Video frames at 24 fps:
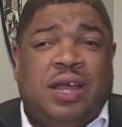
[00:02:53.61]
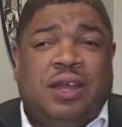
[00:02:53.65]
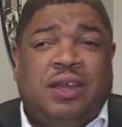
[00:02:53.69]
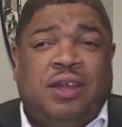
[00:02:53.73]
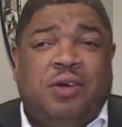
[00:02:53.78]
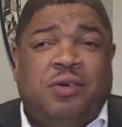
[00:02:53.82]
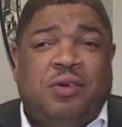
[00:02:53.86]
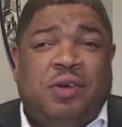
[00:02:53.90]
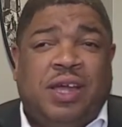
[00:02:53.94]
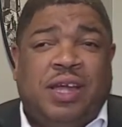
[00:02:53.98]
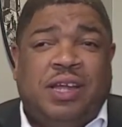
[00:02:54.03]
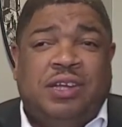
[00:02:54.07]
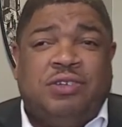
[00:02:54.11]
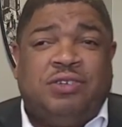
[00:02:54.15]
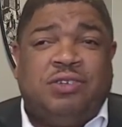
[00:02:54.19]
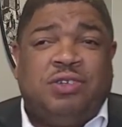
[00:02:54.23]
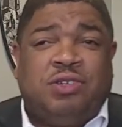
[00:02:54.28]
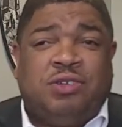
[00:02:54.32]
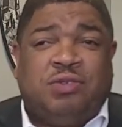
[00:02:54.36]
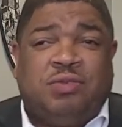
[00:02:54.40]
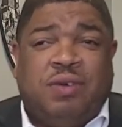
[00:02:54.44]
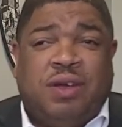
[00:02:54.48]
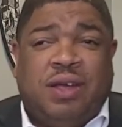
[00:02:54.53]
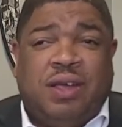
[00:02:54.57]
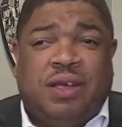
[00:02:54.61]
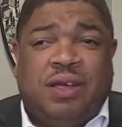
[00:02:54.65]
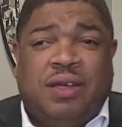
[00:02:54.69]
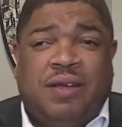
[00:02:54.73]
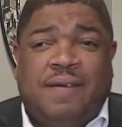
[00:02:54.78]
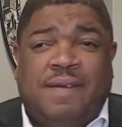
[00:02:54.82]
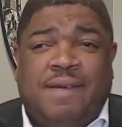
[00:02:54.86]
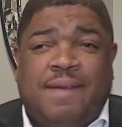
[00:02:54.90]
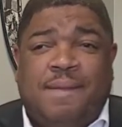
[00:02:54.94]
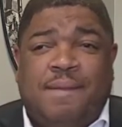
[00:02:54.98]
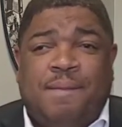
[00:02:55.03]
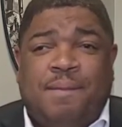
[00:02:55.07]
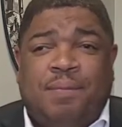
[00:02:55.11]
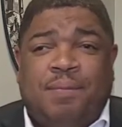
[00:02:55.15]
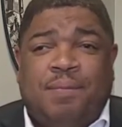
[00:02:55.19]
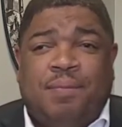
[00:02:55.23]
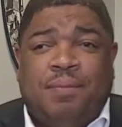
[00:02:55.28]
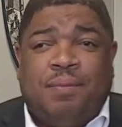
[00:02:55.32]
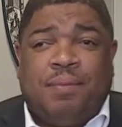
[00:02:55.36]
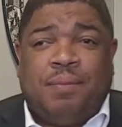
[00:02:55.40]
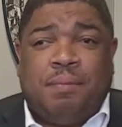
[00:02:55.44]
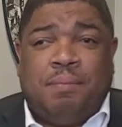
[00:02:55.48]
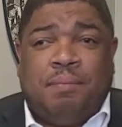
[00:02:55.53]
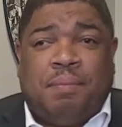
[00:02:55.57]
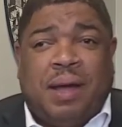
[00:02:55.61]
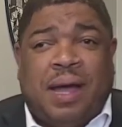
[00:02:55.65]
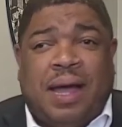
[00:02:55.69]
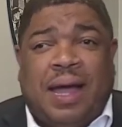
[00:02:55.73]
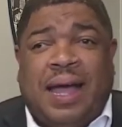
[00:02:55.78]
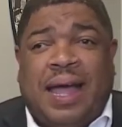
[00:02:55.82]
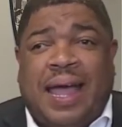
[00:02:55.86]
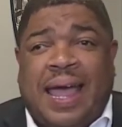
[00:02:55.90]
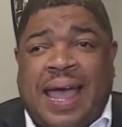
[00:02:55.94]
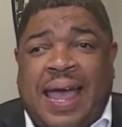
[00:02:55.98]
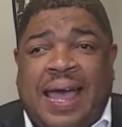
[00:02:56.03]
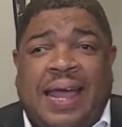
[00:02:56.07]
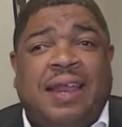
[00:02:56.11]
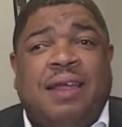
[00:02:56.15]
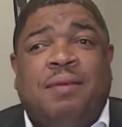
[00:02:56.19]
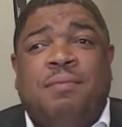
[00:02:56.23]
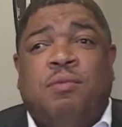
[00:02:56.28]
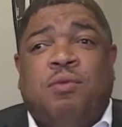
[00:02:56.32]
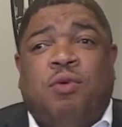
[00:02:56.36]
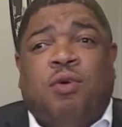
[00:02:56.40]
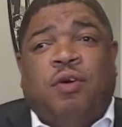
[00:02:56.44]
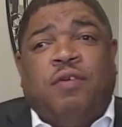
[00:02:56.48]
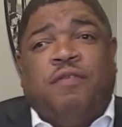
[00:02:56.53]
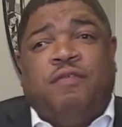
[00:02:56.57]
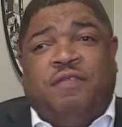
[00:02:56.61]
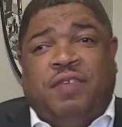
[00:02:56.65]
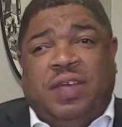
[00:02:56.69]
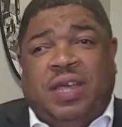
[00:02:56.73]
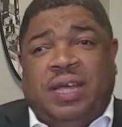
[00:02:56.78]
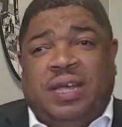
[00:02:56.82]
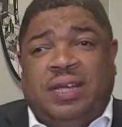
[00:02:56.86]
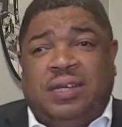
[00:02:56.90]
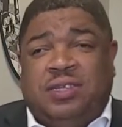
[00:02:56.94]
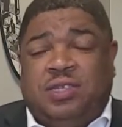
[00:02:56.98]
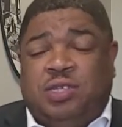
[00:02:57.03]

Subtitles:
low interest rate by adding more fees.